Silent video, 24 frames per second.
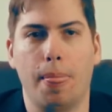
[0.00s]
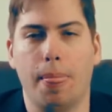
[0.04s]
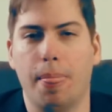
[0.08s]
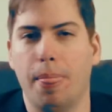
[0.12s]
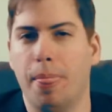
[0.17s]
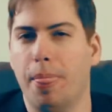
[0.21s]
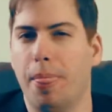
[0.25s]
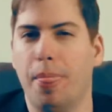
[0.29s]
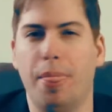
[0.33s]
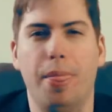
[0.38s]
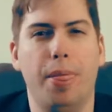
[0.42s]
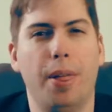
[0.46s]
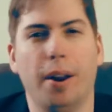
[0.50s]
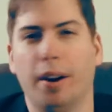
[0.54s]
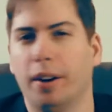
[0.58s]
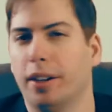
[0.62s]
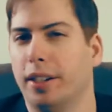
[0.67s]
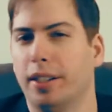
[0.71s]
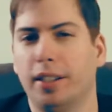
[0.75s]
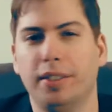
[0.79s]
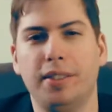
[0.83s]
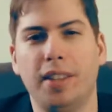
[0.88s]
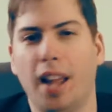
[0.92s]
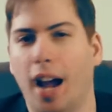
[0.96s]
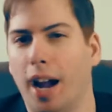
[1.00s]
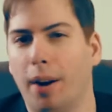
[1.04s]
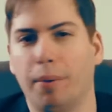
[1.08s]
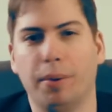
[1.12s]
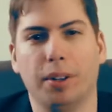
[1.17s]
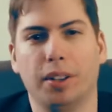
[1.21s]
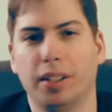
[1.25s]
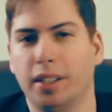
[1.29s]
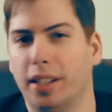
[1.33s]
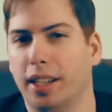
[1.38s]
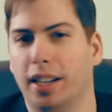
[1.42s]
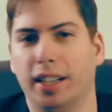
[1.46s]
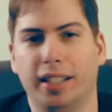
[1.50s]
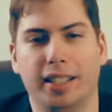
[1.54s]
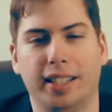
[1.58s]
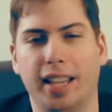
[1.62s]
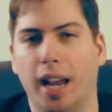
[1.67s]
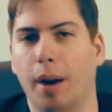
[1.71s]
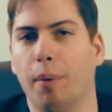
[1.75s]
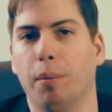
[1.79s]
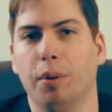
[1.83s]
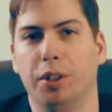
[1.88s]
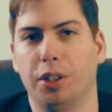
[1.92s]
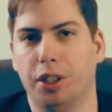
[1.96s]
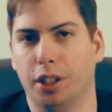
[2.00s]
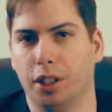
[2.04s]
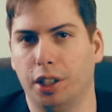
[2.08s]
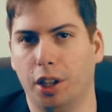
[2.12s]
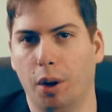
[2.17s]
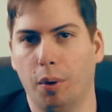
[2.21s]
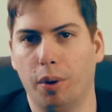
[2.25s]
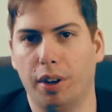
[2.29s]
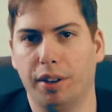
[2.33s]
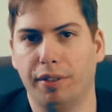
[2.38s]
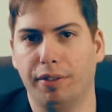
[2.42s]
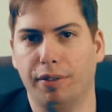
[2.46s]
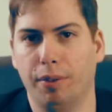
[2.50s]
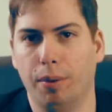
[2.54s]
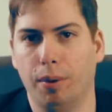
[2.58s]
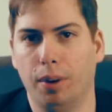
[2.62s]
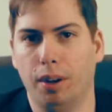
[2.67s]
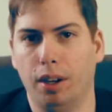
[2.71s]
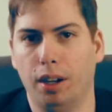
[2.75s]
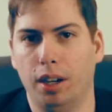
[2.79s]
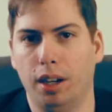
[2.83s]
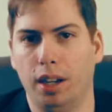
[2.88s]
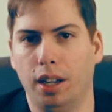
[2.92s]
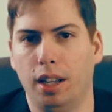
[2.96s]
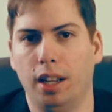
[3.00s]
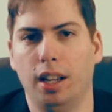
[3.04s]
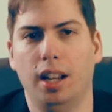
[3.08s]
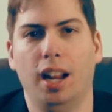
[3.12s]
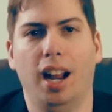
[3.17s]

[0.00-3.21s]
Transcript: they're not really going to get what you're going for.